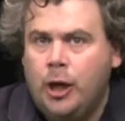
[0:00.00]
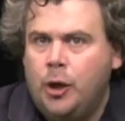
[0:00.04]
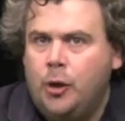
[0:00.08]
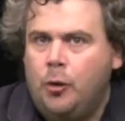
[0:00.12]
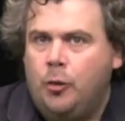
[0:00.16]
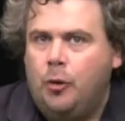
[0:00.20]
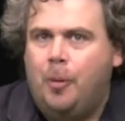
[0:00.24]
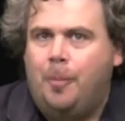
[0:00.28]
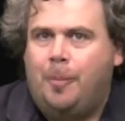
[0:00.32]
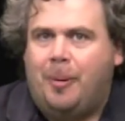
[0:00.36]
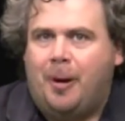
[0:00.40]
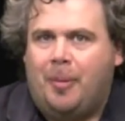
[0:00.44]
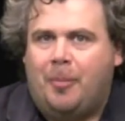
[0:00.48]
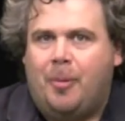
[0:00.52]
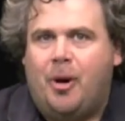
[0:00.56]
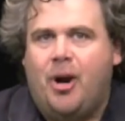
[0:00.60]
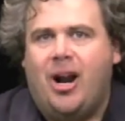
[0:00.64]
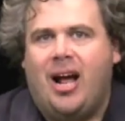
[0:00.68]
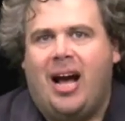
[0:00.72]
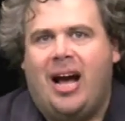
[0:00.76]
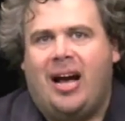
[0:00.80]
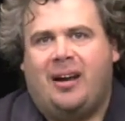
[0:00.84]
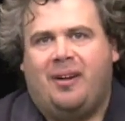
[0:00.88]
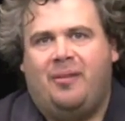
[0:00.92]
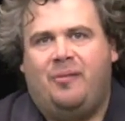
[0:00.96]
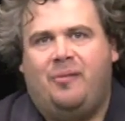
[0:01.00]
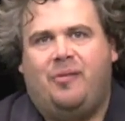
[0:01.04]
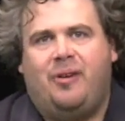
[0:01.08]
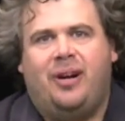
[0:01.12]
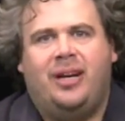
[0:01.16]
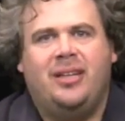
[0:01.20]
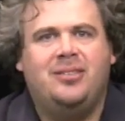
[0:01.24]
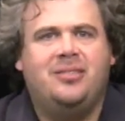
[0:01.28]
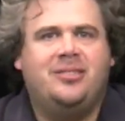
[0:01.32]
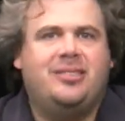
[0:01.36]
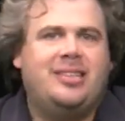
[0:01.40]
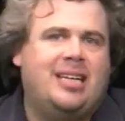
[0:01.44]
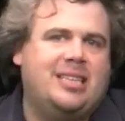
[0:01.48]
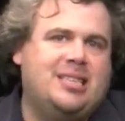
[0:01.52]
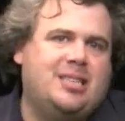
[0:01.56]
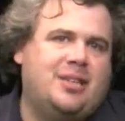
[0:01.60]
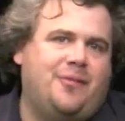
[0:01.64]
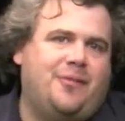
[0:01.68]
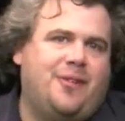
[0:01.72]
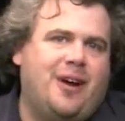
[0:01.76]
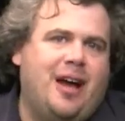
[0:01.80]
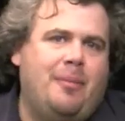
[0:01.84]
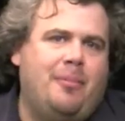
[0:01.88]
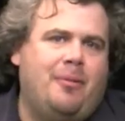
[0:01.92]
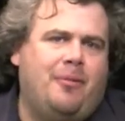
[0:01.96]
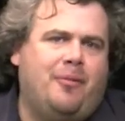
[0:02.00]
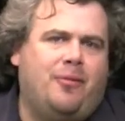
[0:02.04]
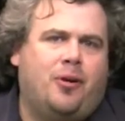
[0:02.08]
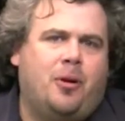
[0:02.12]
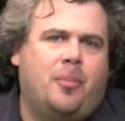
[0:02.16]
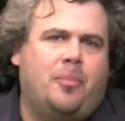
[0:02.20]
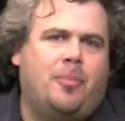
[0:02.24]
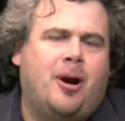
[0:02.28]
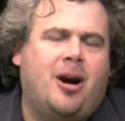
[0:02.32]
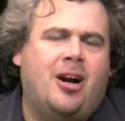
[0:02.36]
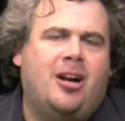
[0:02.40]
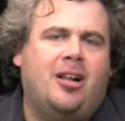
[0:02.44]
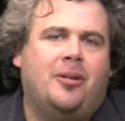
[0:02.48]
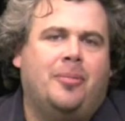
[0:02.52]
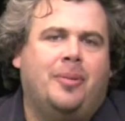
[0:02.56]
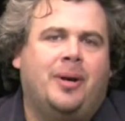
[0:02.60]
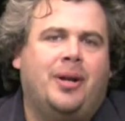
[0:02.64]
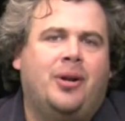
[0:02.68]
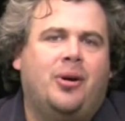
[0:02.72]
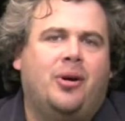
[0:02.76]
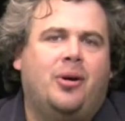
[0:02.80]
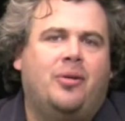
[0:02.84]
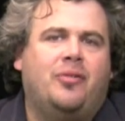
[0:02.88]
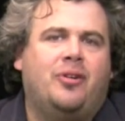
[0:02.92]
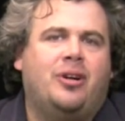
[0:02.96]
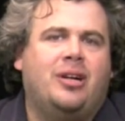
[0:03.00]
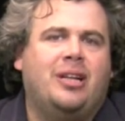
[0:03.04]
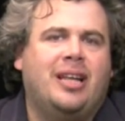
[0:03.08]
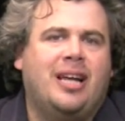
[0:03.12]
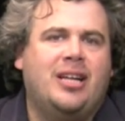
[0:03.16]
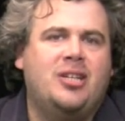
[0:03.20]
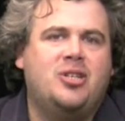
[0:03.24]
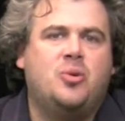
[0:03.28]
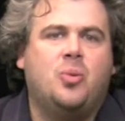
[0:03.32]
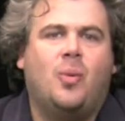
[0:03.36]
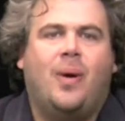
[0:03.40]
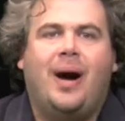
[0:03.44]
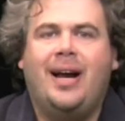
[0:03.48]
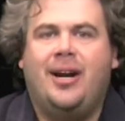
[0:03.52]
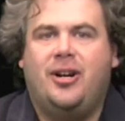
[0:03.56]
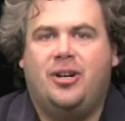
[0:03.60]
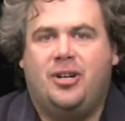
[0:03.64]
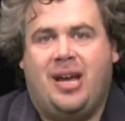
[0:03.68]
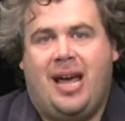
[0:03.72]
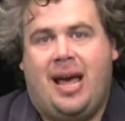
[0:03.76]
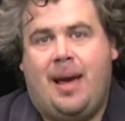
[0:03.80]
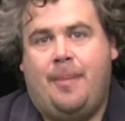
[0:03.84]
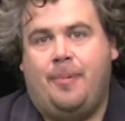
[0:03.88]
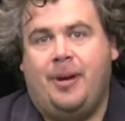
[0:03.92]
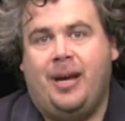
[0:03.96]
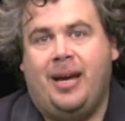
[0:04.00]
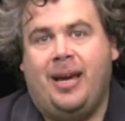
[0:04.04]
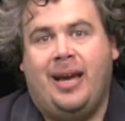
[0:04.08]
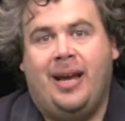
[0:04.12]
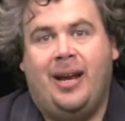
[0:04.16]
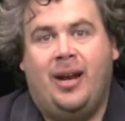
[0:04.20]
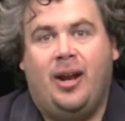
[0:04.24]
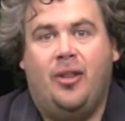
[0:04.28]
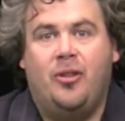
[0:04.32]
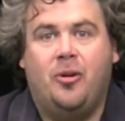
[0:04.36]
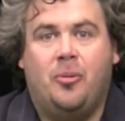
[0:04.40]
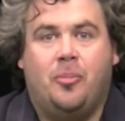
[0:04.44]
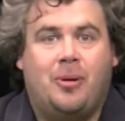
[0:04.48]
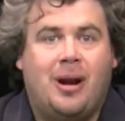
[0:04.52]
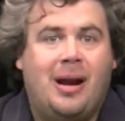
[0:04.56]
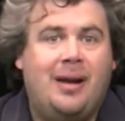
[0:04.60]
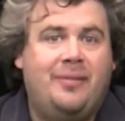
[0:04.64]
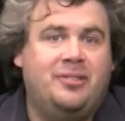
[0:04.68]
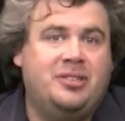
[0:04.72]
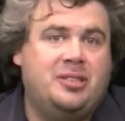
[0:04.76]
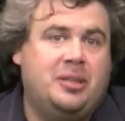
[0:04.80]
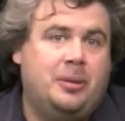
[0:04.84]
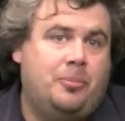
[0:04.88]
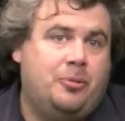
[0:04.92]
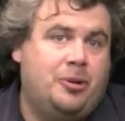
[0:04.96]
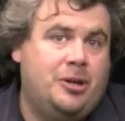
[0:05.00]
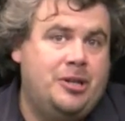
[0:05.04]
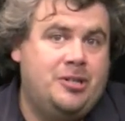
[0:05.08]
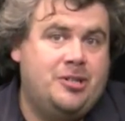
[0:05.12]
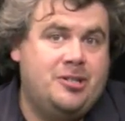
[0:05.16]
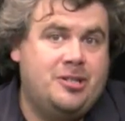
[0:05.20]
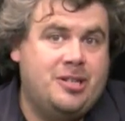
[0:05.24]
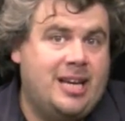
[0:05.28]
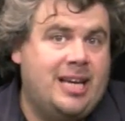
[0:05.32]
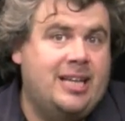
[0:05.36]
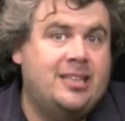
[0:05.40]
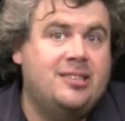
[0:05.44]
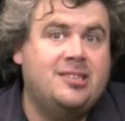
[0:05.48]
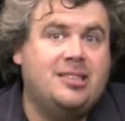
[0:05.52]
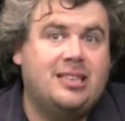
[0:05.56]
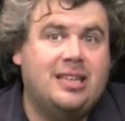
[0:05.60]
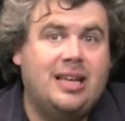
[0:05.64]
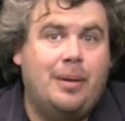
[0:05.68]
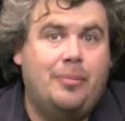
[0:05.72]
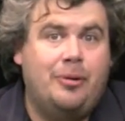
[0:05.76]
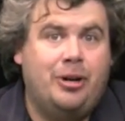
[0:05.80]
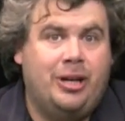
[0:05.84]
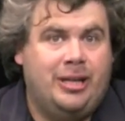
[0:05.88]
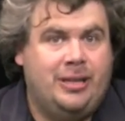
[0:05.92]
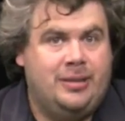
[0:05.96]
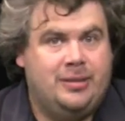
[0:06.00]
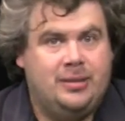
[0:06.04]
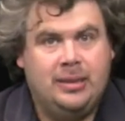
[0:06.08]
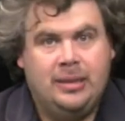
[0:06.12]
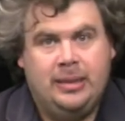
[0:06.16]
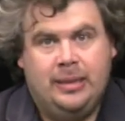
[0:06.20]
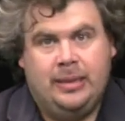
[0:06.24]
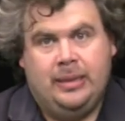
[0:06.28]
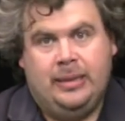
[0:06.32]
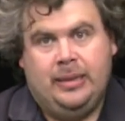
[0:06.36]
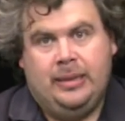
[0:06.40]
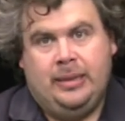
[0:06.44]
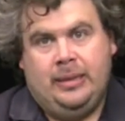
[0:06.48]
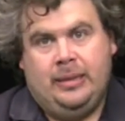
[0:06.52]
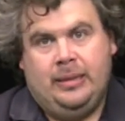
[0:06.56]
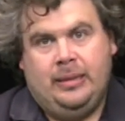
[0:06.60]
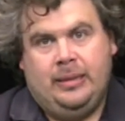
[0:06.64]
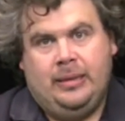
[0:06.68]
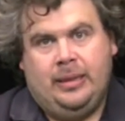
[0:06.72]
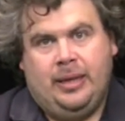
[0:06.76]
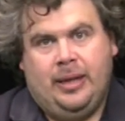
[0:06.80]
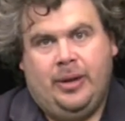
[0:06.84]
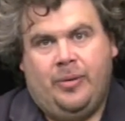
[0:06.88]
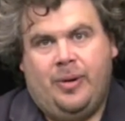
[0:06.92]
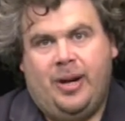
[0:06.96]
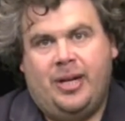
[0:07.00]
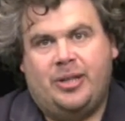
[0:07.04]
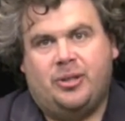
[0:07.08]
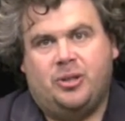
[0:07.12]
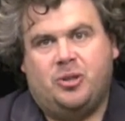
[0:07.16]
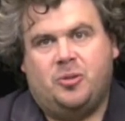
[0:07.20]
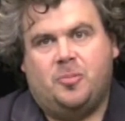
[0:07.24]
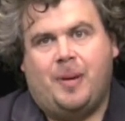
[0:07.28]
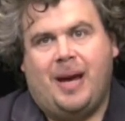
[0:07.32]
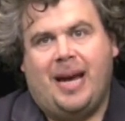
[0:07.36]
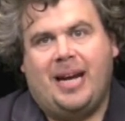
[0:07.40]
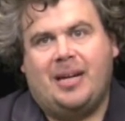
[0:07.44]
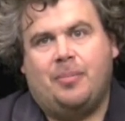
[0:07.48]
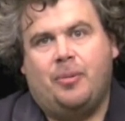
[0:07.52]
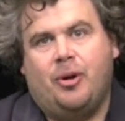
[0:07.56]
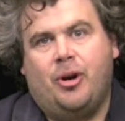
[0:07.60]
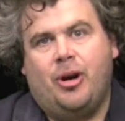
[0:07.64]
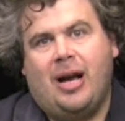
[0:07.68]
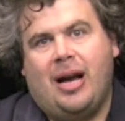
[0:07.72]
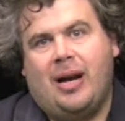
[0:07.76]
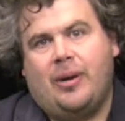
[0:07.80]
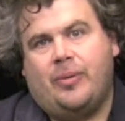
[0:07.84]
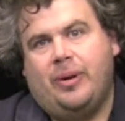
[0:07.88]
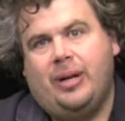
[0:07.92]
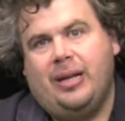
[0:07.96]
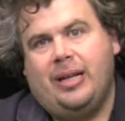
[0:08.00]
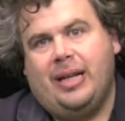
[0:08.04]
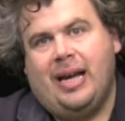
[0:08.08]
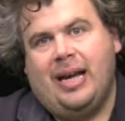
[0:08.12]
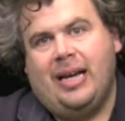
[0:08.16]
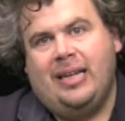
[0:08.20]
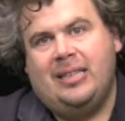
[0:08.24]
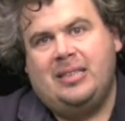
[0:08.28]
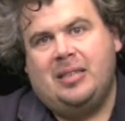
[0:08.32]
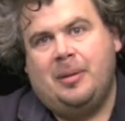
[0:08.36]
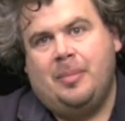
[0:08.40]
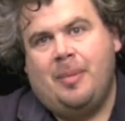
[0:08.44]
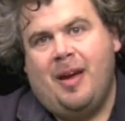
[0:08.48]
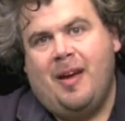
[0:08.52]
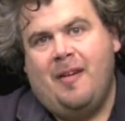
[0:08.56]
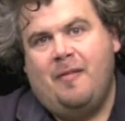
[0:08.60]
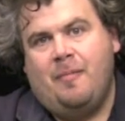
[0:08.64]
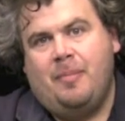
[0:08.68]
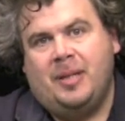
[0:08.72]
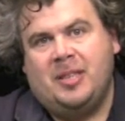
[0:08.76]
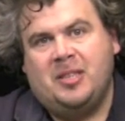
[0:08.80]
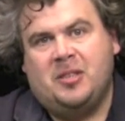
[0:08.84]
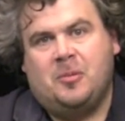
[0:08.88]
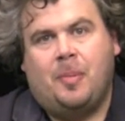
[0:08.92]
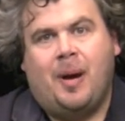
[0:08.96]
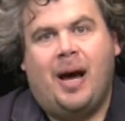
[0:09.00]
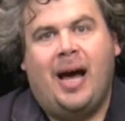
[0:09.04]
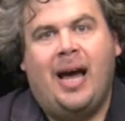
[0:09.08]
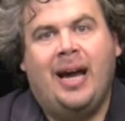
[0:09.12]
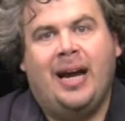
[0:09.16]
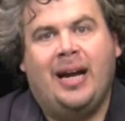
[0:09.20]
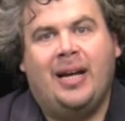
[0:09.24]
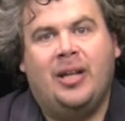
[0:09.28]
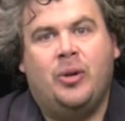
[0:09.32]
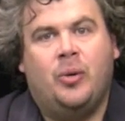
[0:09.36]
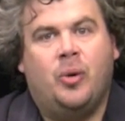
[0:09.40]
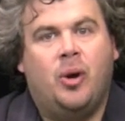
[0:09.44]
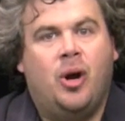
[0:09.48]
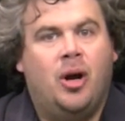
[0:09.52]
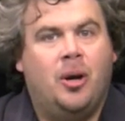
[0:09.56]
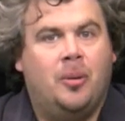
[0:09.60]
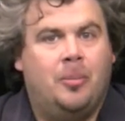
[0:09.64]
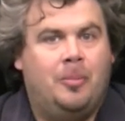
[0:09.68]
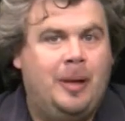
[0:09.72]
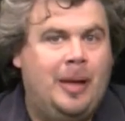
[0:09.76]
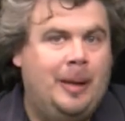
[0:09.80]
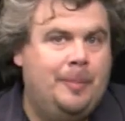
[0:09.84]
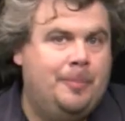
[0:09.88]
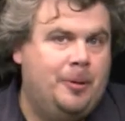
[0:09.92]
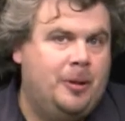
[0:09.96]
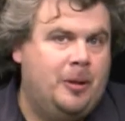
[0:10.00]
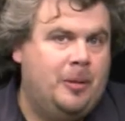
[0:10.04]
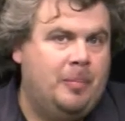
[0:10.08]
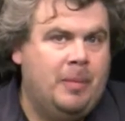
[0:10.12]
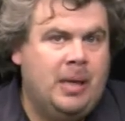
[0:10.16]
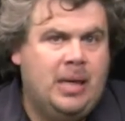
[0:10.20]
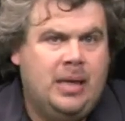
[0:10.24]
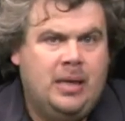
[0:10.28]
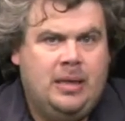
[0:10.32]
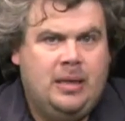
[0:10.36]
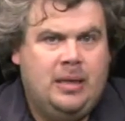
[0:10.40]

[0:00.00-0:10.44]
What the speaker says: Rupert Murdoch and friends testify before Parliament over alleged wiretapping and other privacy breaches against celebrities. In retrospect, Murdoch realized he may have been spying on the wrong people.